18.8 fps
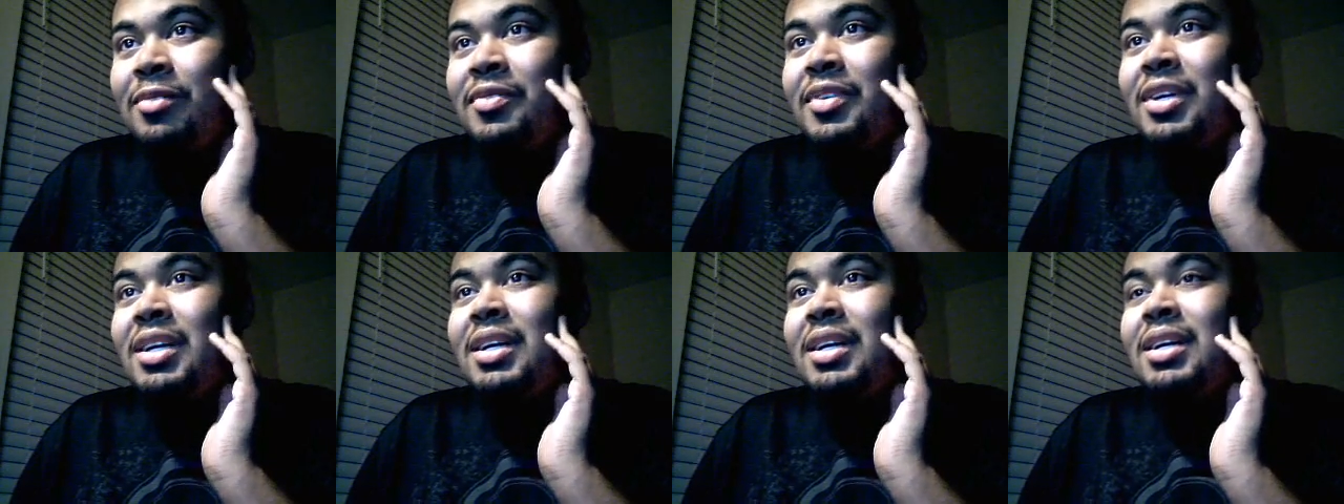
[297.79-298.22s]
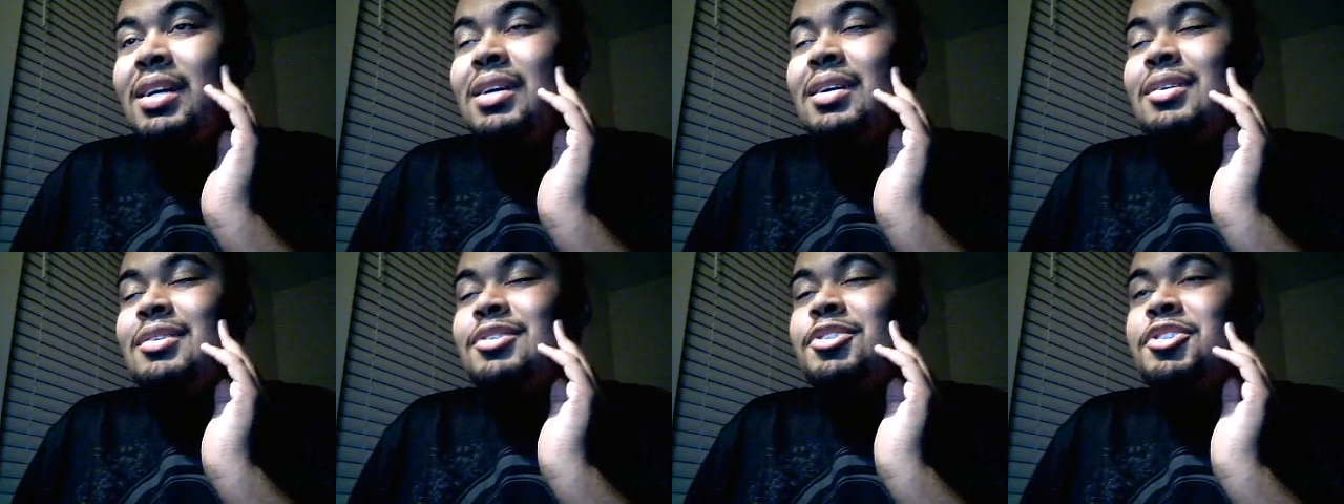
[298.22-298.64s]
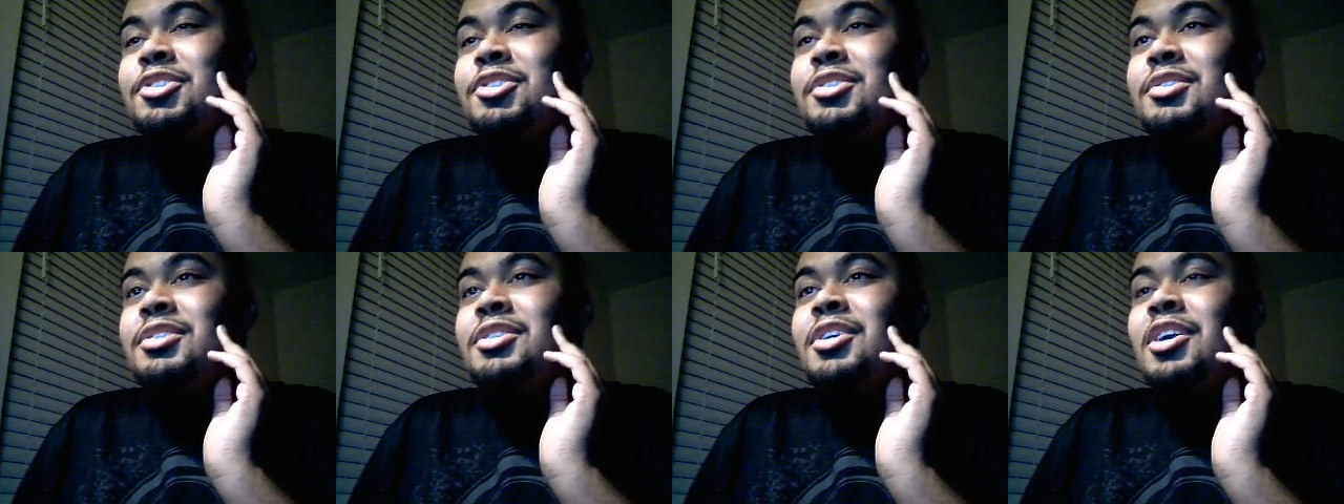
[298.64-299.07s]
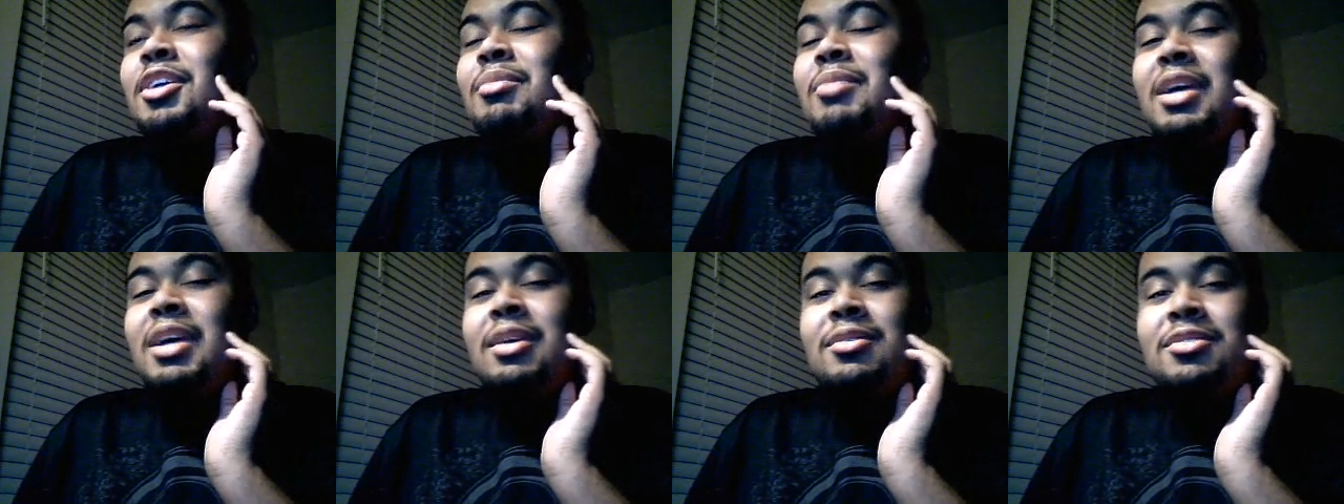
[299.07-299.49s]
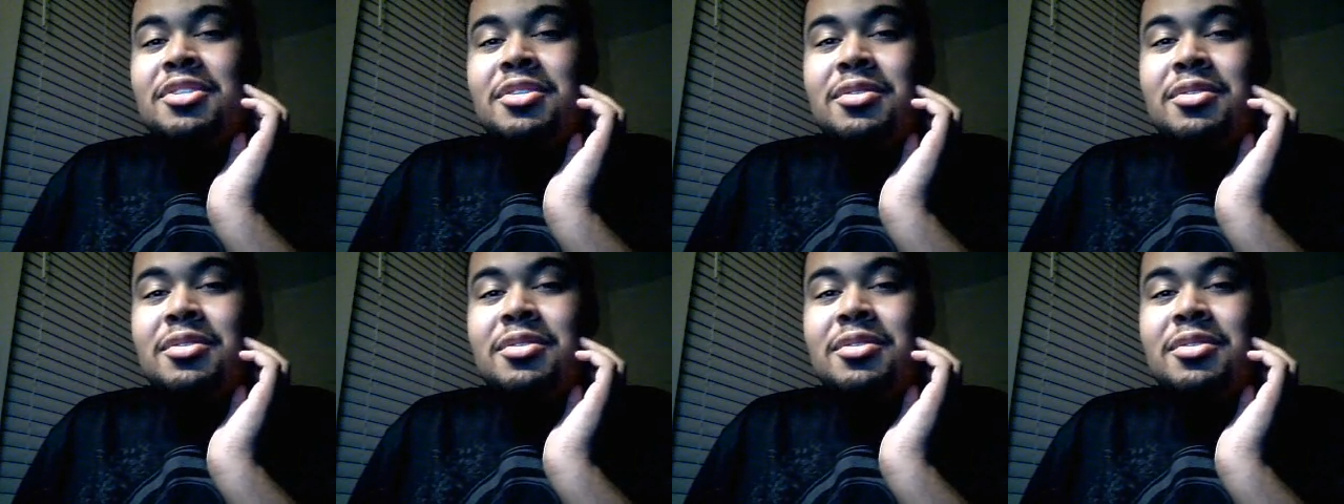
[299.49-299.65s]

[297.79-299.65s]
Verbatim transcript: If Shawn Michaels